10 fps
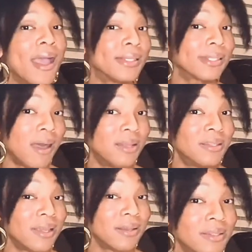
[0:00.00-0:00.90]
S
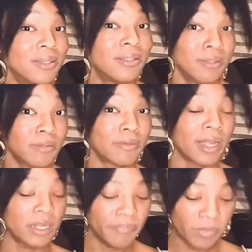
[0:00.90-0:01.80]
conduct,
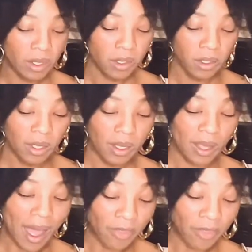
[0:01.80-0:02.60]
right? I